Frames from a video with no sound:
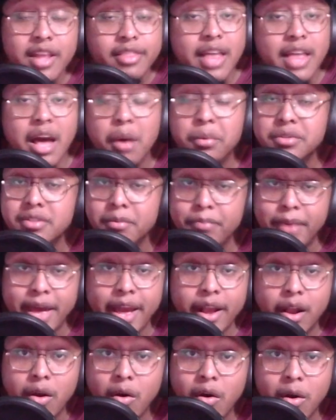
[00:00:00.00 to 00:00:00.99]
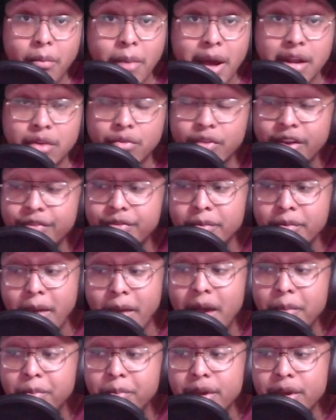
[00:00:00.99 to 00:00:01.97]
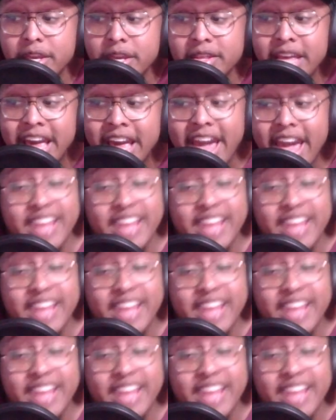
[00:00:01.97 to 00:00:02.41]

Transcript: That was a bad call by the ref, in my opinion.